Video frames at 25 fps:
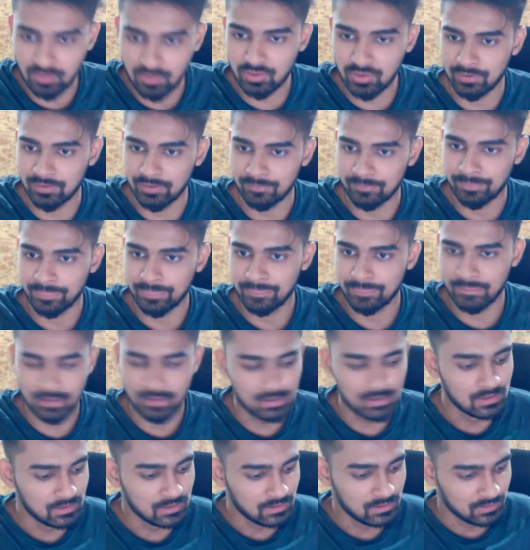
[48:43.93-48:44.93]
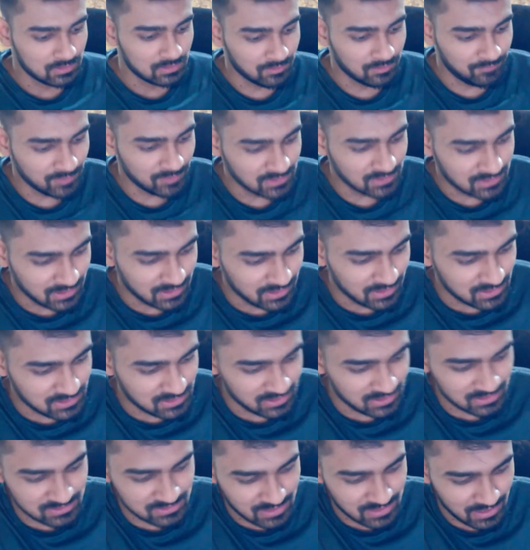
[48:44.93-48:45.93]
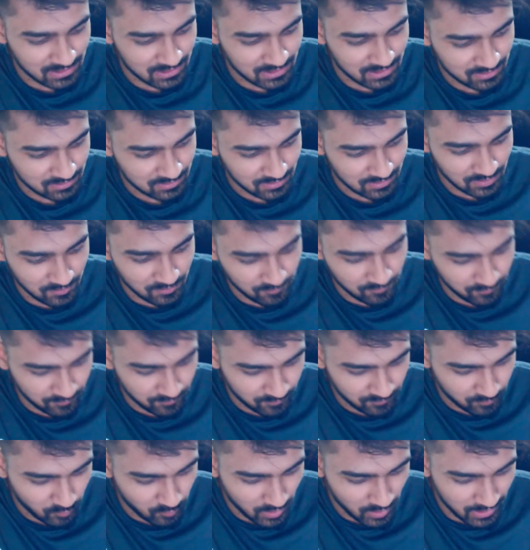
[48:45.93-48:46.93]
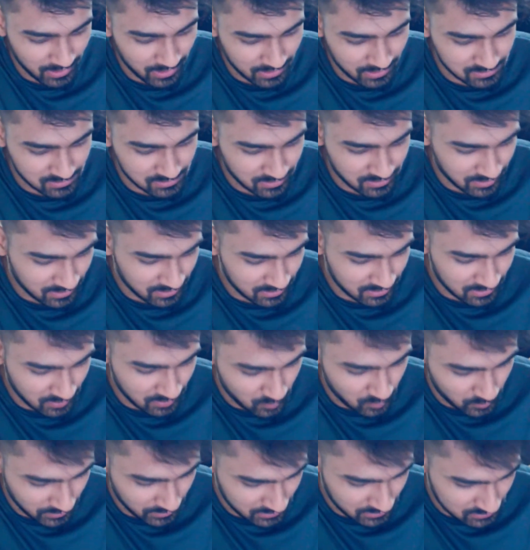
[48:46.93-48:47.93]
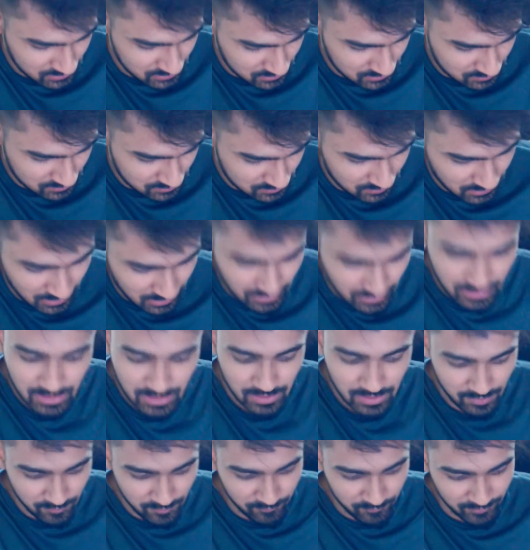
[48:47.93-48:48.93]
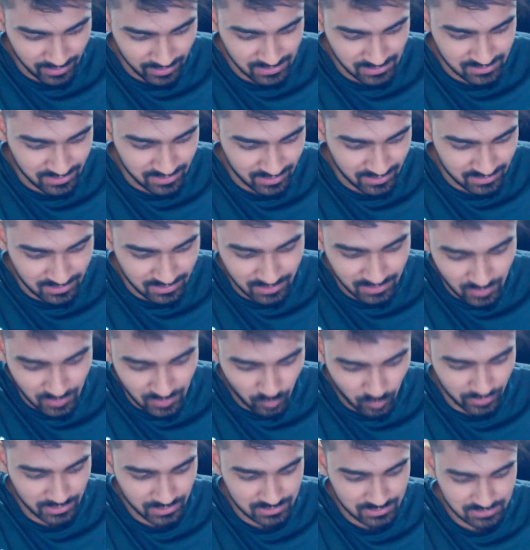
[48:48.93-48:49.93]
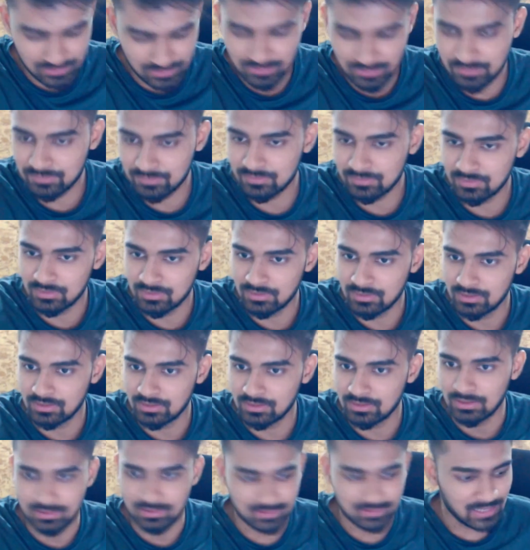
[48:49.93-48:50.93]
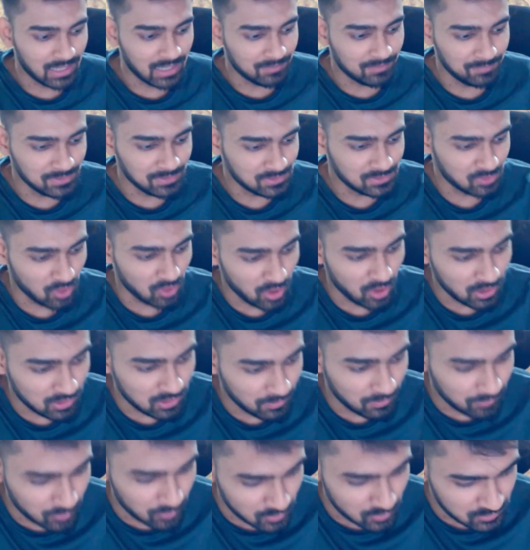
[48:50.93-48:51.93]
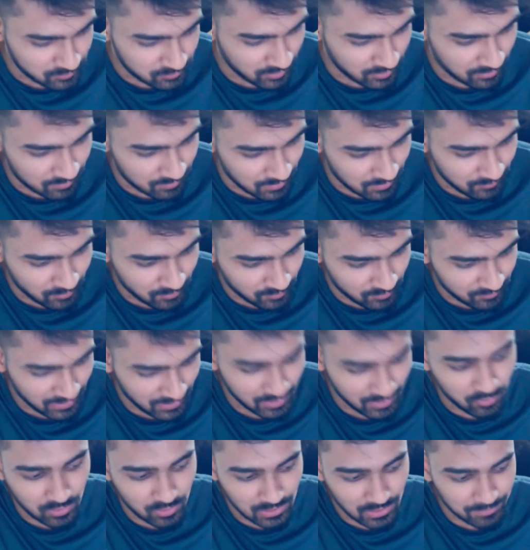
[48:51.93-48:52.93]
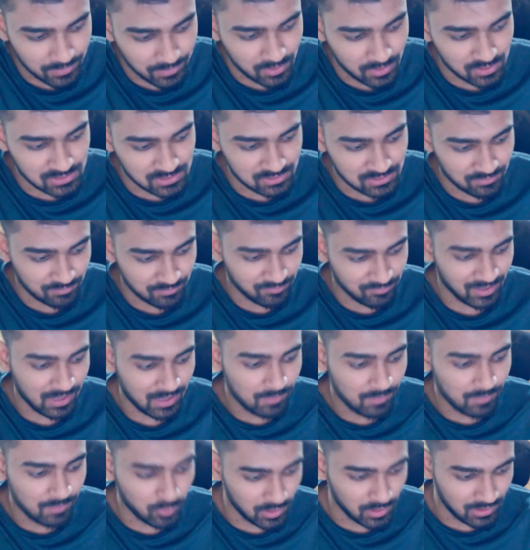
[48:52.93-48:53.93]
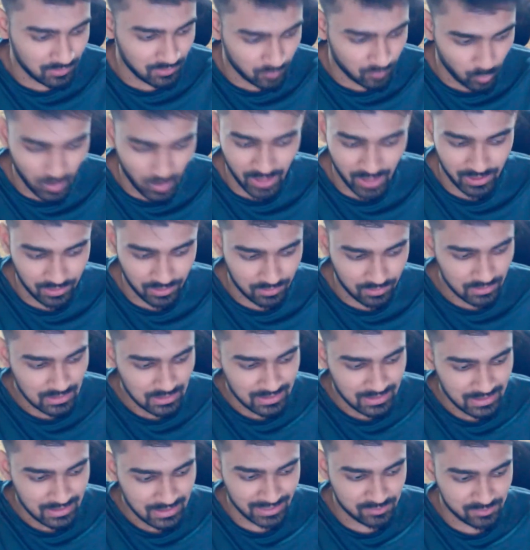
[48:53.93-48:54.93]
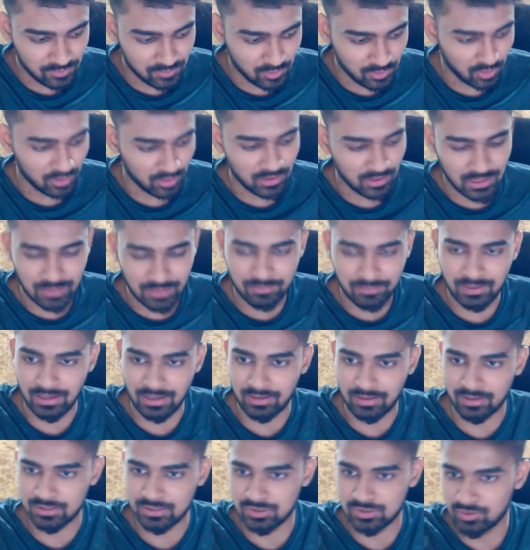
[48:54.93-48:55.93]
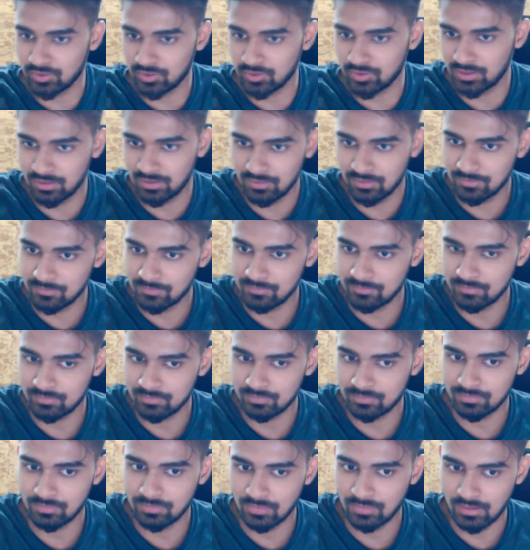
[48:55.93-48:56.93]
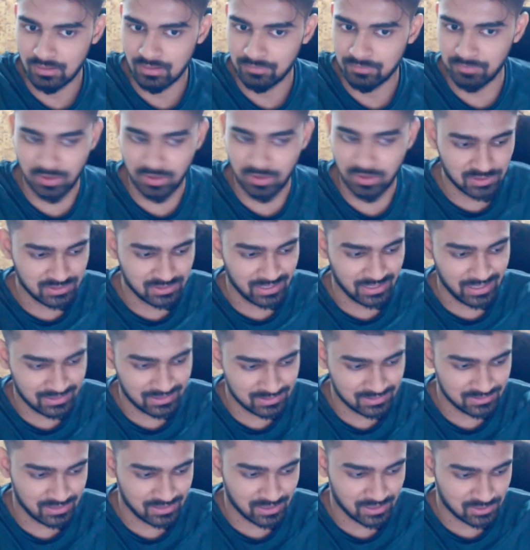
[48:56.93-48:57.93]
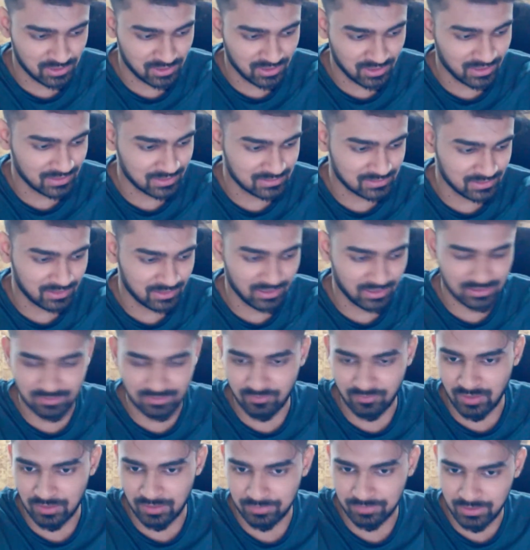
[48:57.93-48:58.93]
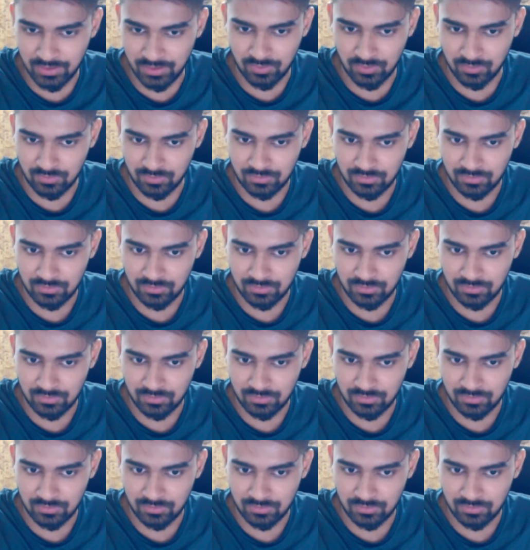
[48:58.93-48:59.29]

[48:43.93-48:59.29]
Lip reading: Okay, the first condition is that if y is greater than 2x. If y is greater than 2x, that means all the blows will be for y only, because while blowing y, x will already get destroyed because x is actually less than y by 2.